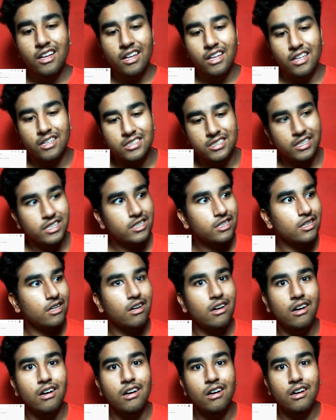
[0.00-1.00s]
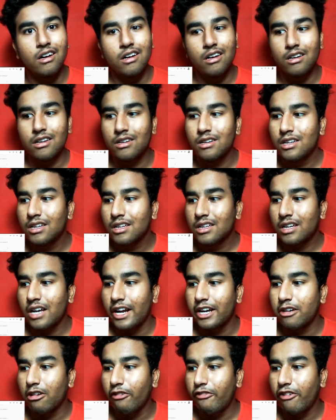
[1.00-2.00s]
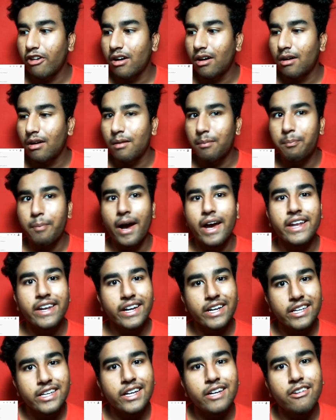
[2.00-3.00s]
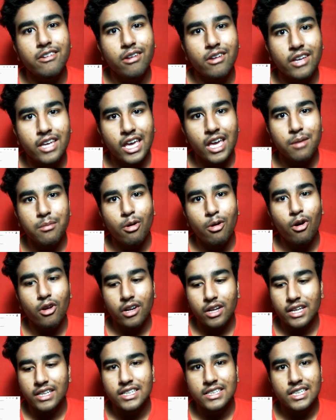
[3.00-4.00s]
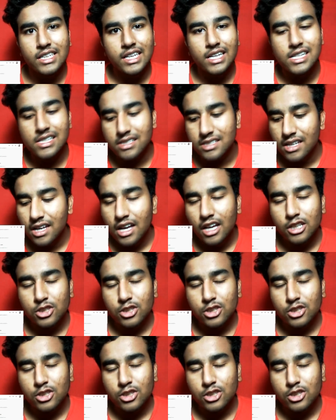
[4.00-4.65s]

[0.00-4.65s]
Is it kind of a pirated game or anything else?